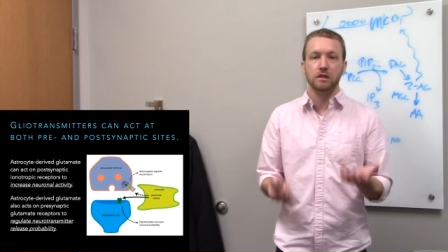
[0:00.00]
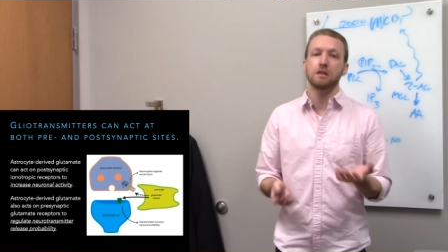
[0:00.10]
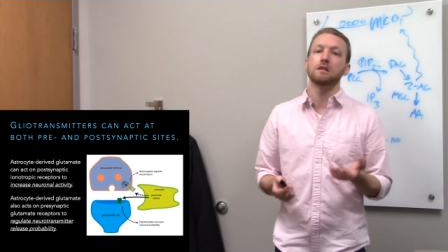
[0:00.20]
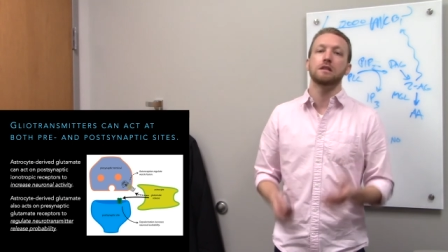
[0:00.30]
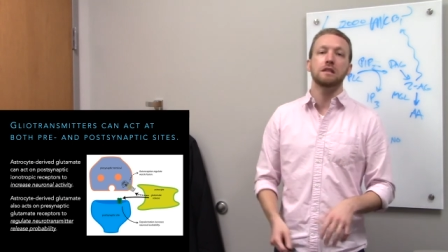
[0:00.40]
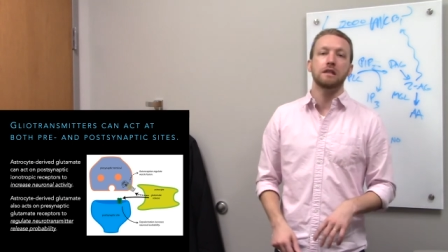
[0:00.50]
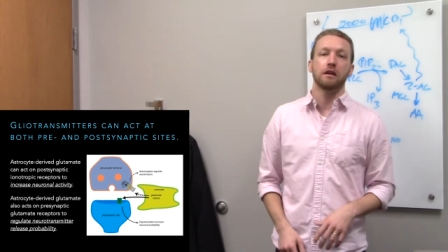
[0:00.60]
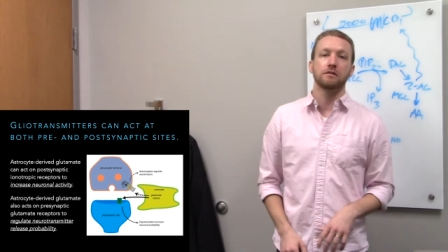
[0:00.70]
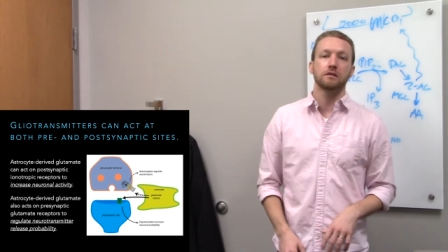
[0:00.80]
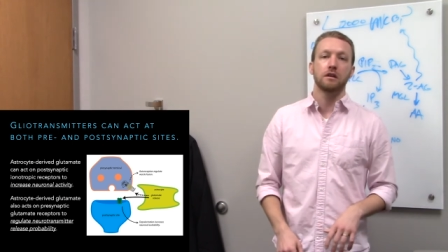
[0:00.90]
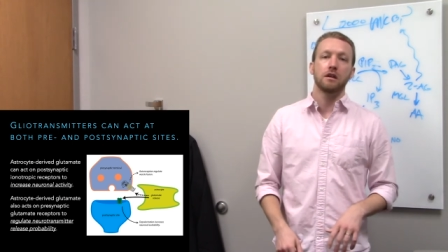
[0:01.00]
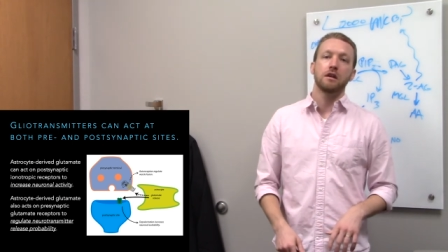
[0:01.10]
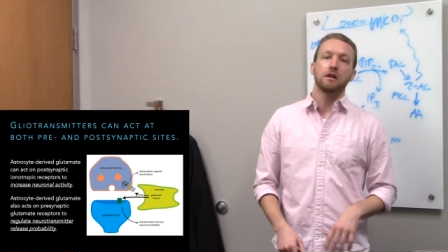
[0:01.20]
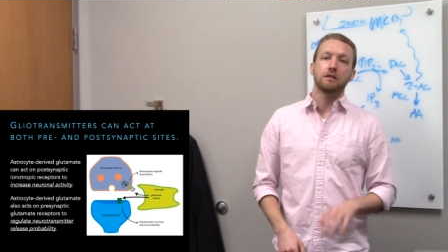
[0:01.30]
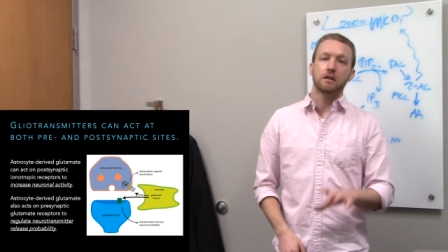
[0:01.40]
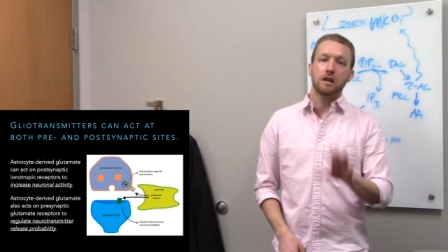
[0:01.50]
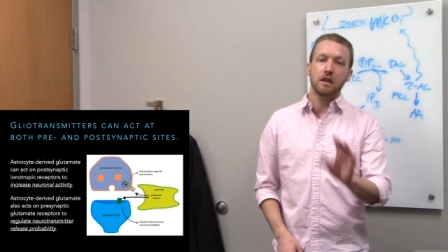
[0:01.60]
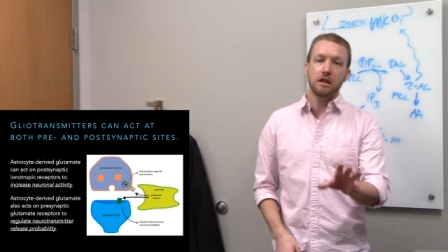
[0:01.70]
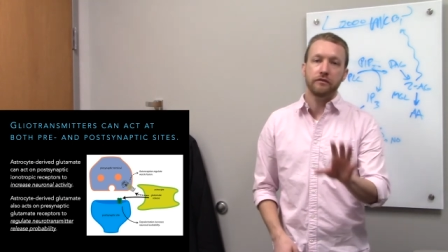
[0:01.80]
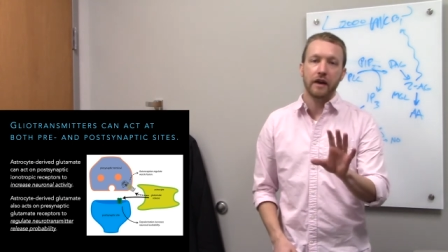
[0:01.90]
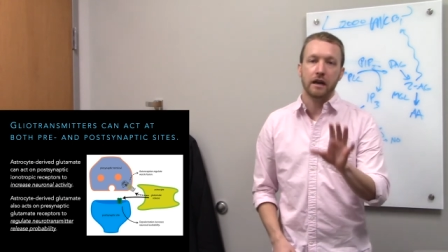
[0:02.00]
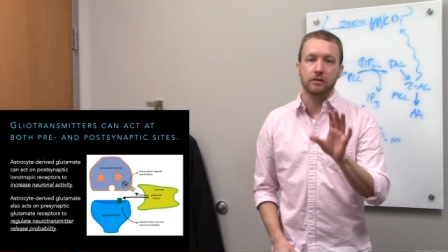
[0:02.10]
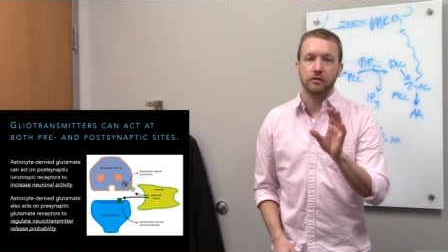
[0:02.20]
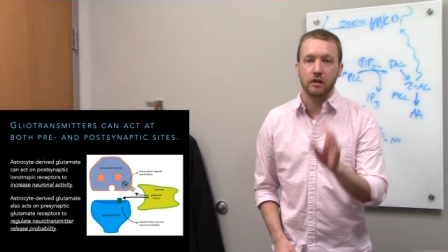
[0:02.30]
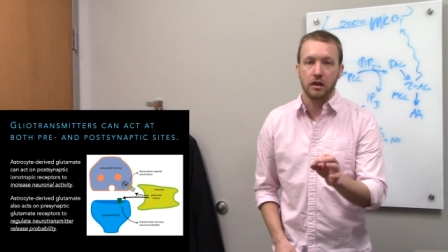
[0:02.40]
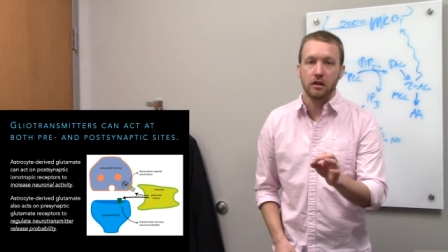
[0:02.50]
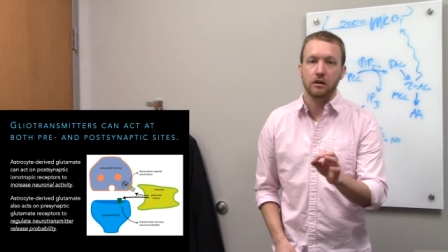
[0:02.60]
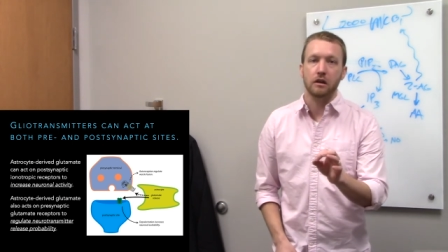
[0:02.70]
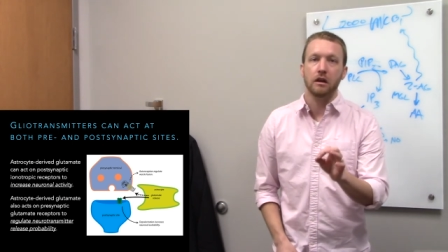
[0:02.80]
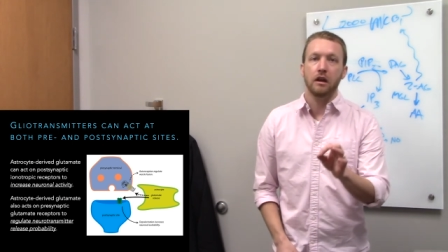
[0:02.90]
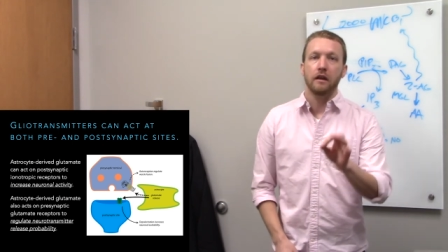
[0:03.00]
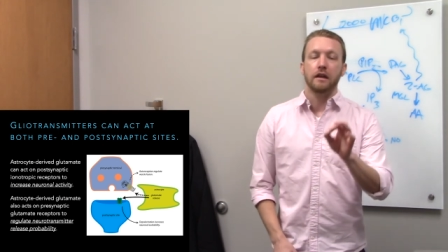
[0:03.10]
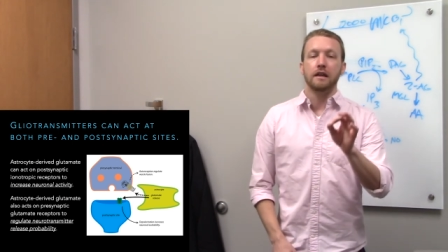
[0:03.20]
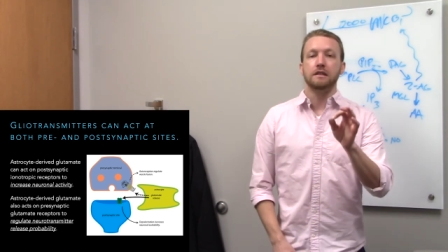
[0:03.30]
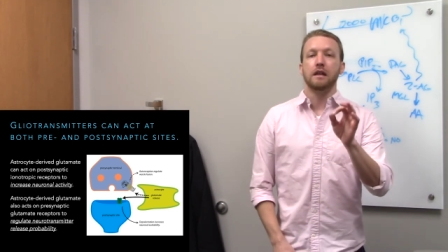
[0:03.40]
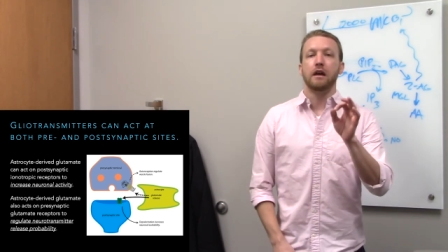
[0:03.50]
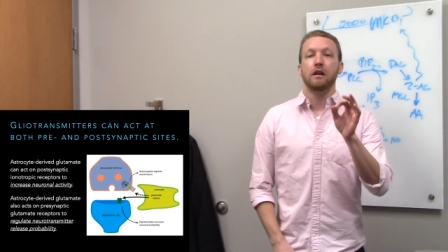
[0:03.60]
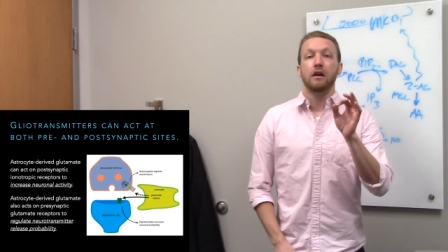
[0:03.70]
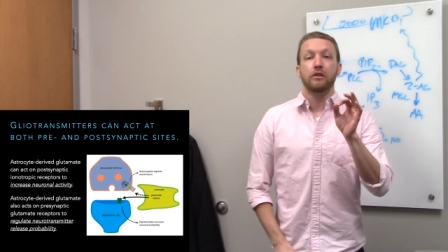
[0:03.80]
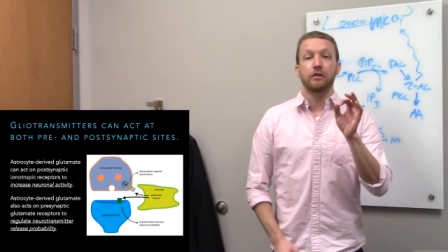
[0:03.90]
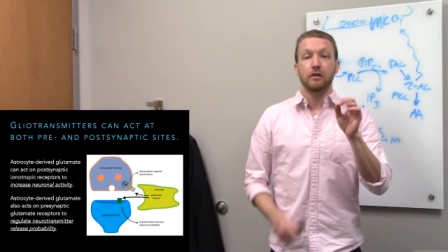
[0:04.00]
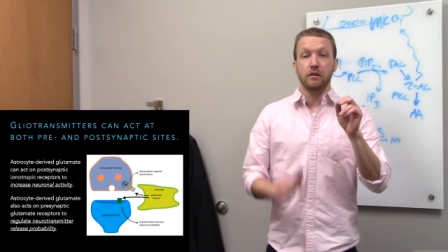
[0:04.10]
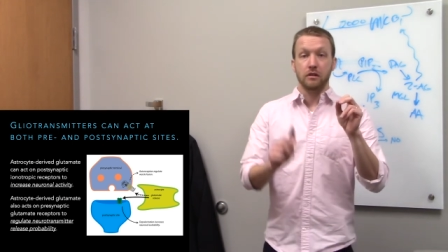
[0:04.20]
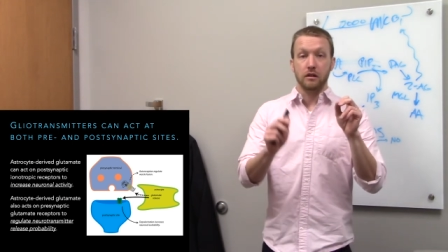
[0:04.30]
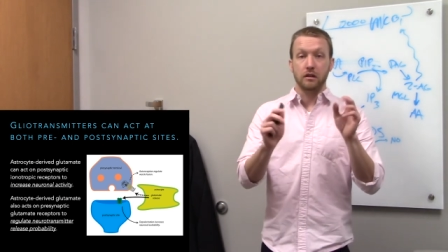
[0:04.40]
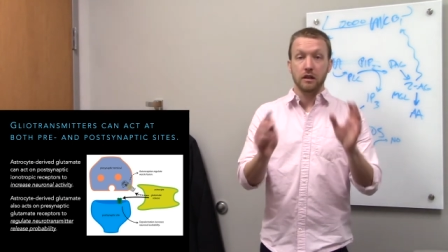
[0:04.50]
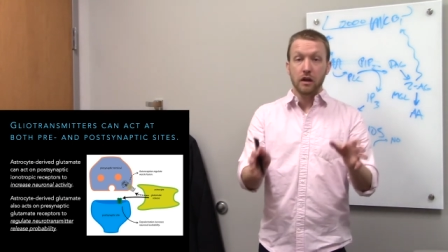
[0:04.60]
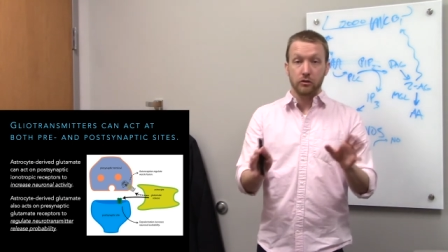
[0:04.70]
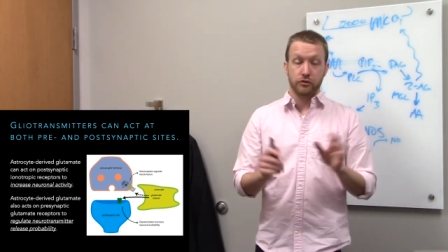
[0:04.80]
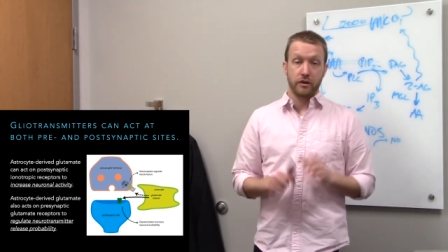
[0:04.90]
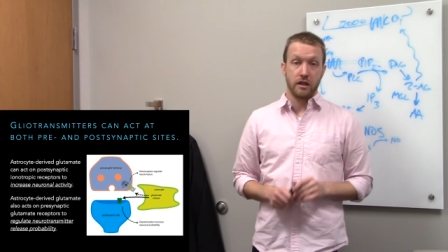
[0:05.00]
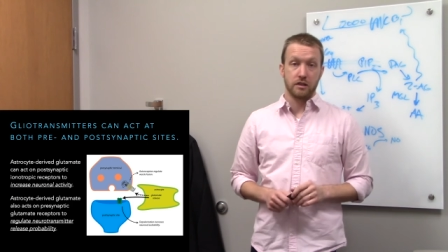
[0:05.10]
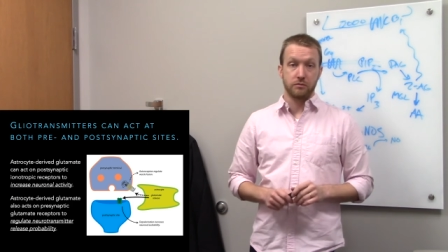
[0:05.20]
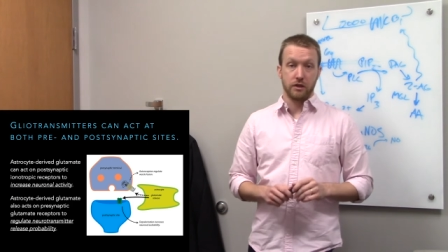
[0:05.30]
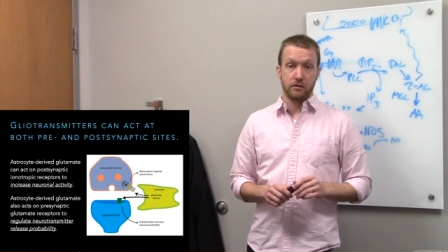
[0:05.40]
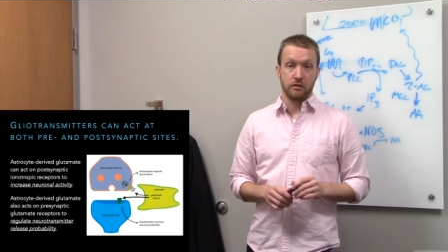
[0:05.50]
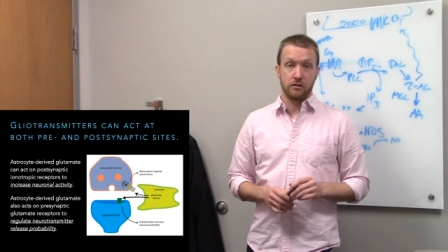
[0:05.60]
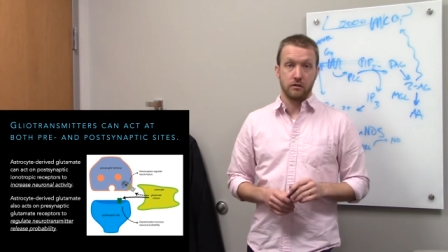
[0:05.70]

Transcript: in the details. The key factor here is that the gliotransmitter